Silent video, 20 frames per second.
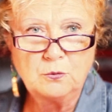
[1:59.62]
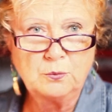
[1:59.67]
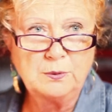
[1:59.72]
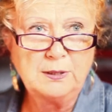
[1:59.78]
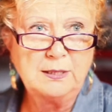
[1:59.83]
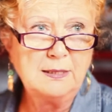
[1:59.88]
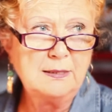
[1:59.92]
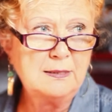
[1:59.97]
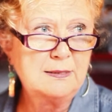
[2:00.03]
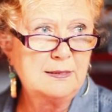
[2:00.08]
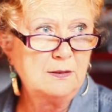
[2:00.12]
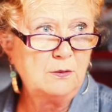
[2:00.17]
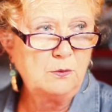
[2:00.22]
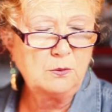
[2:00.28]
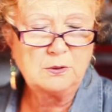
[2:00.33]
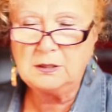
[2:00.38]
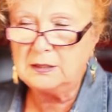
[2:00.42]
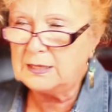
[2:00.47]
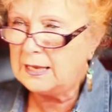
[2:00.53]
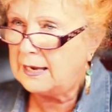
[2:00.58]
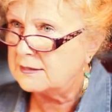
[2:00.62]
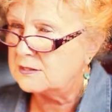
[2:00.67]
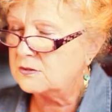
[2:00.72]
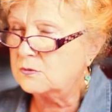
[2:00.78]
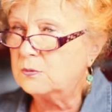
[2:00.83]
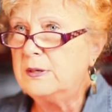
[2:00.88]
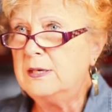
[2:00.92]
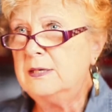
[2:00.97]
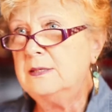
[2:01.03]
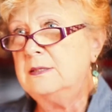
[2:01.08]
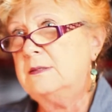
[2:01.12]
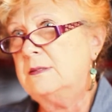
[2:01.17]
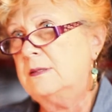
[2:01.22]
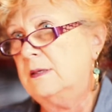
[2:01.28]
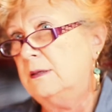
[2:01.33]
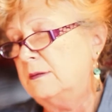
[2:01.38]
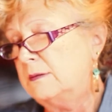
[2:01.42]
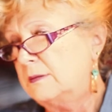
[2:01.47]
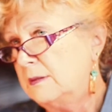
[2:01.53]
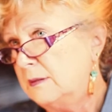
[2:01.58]
rings and old class rings
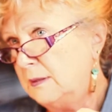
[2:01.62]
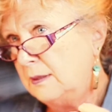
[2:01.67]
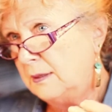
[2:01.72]
and